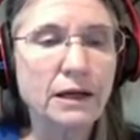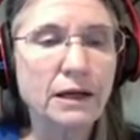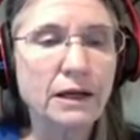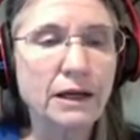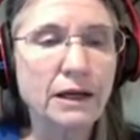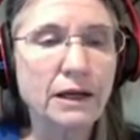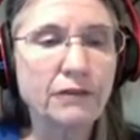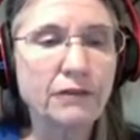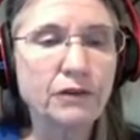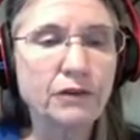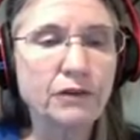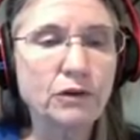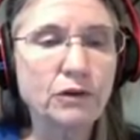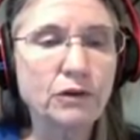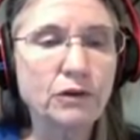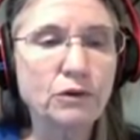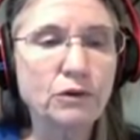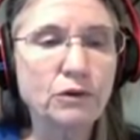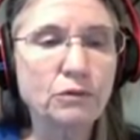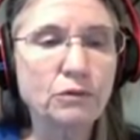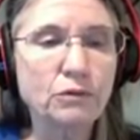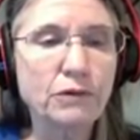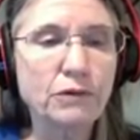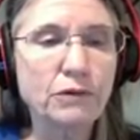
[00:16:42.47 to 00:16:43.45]
If
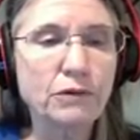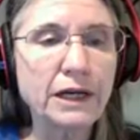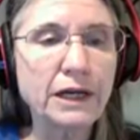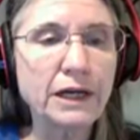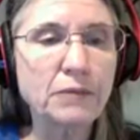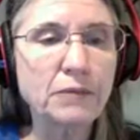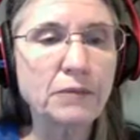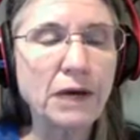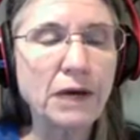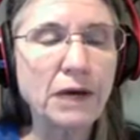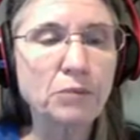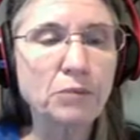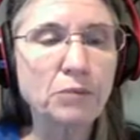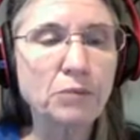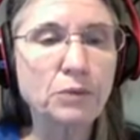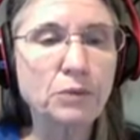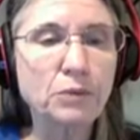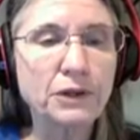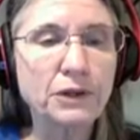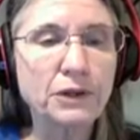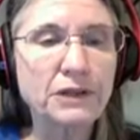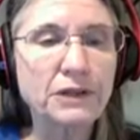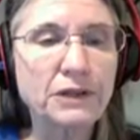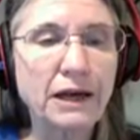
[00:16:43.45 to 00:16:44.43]
you read about
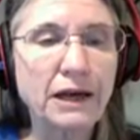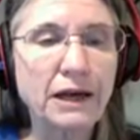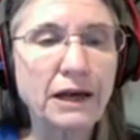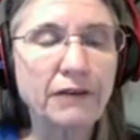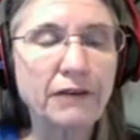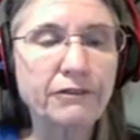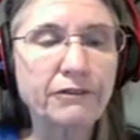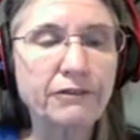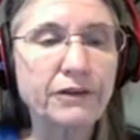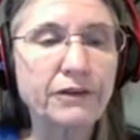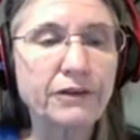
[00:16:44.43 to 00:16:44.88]
printf,